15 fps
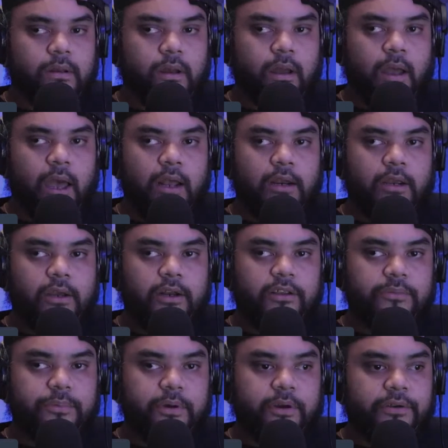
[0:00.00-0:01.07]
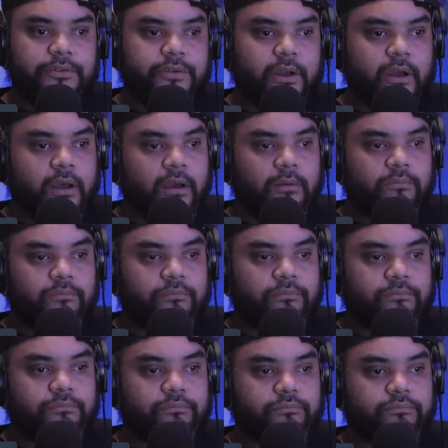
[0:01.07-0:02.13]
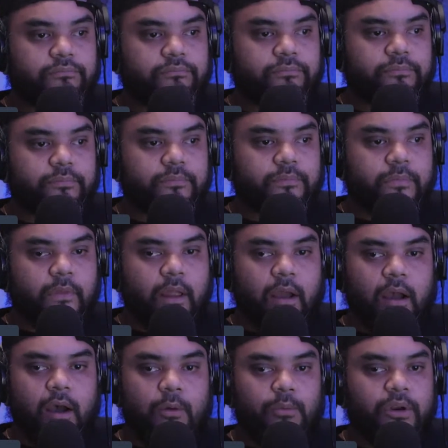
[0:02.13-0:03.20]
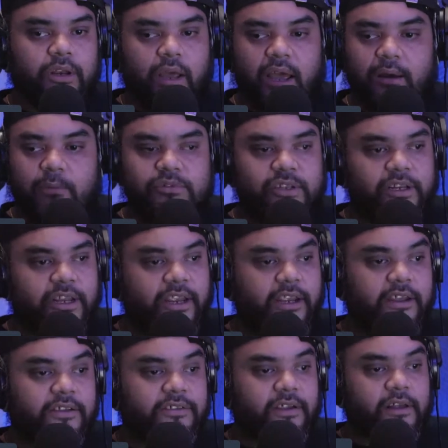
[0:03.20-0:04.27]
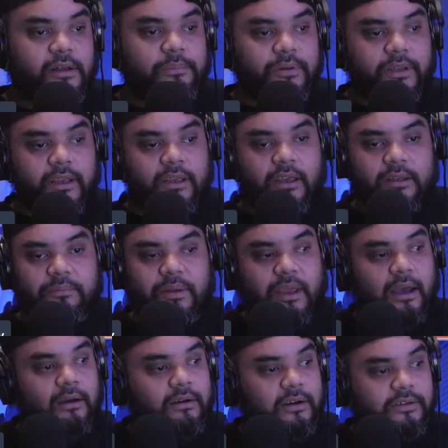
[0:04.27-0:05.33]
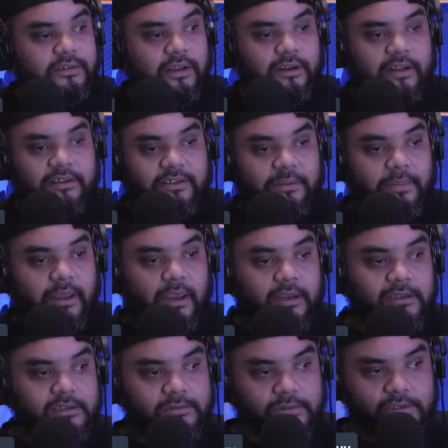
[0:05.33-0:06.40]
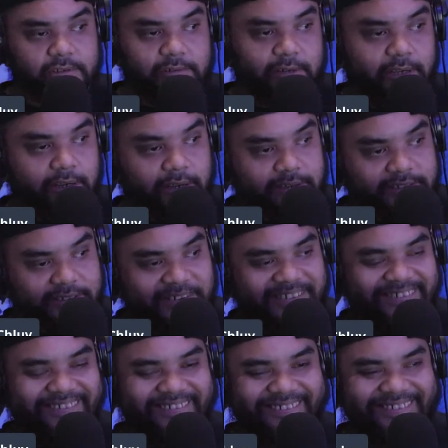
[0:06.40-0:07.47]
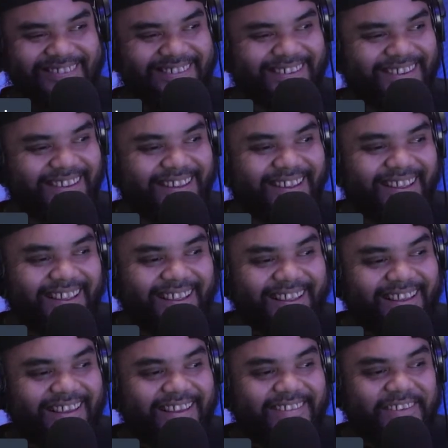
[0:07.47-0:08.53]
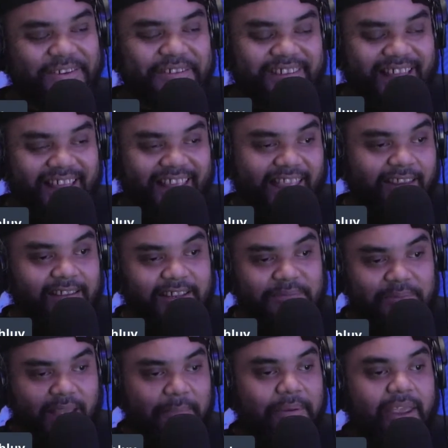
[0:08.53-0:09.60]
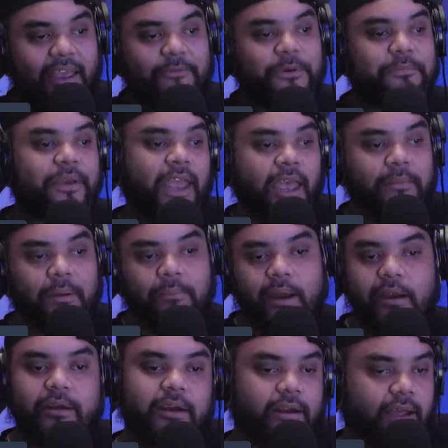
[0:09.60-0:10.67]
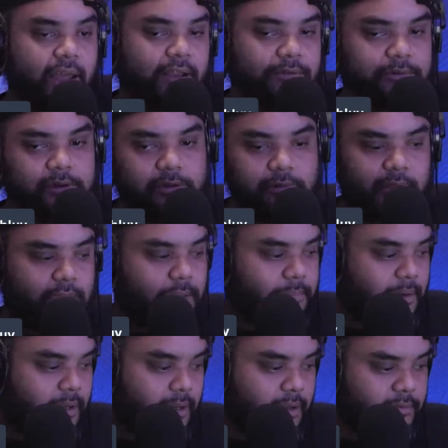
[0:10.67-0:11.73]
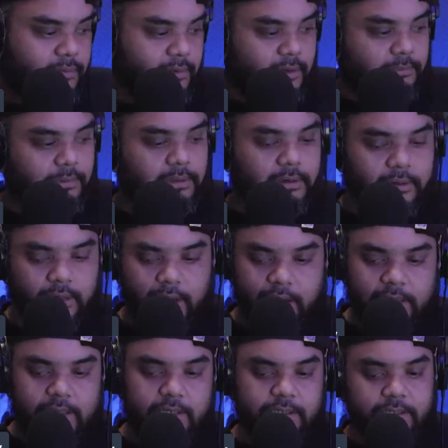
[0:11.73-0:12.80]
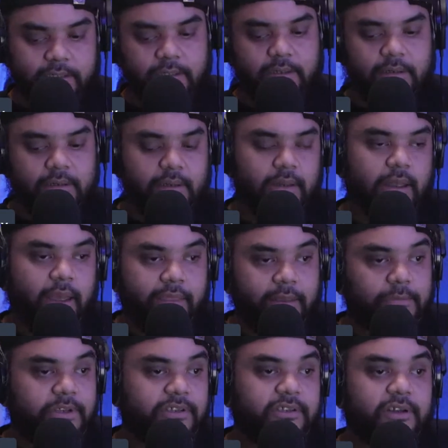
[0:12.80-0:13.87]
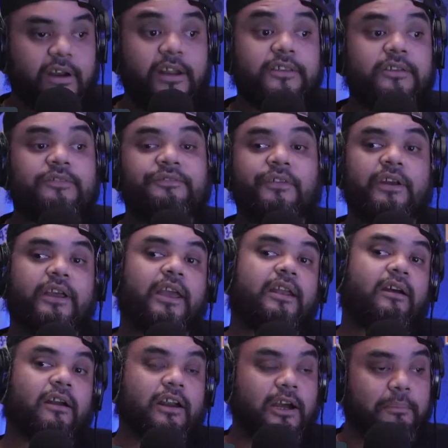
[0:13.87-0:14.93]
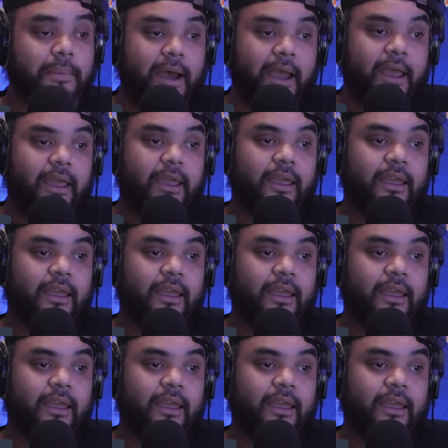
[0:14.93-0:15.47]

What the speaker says: had a good experience. I was in ESL, but they kicked me out because they said my English was too good. So, yeah, so it was like English. We became Americanized real quickly because we learned English, then we started to forget our Khmer.